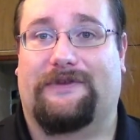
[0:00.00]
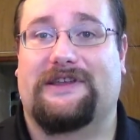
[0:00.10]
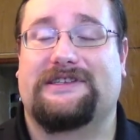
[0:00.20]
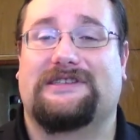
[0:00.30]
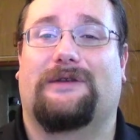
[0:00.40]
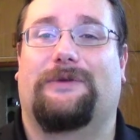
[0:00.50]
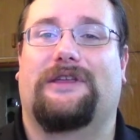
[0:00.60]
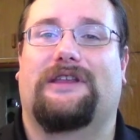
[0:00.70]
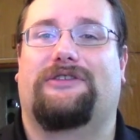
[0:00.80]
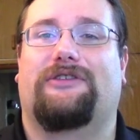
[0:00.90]
This is something
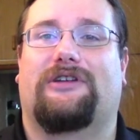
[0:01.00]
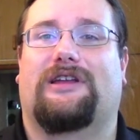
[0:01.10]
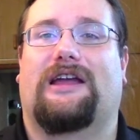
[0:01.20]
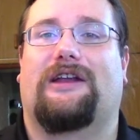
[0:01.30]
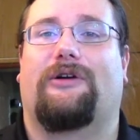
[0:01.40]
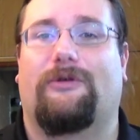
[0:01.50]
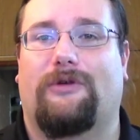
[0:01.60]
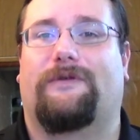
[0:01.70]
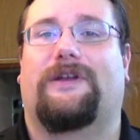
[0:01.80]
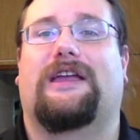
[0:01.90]
that you can carry on
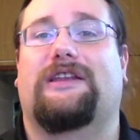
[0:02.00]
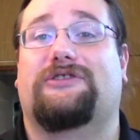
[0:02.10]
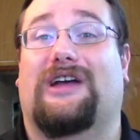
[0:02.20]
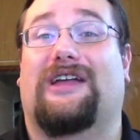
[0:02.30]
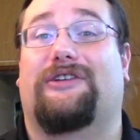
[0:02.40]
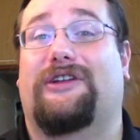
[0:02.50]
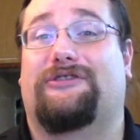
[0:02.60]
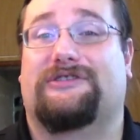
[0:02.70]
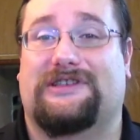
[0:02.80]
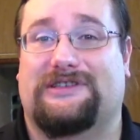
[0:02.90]
with and get into other retro
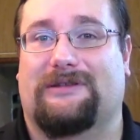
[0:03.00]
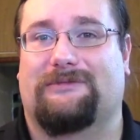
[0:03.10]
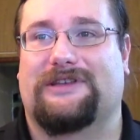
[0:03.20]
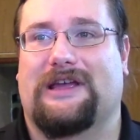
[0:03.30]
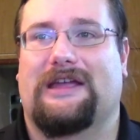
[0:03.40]
systems.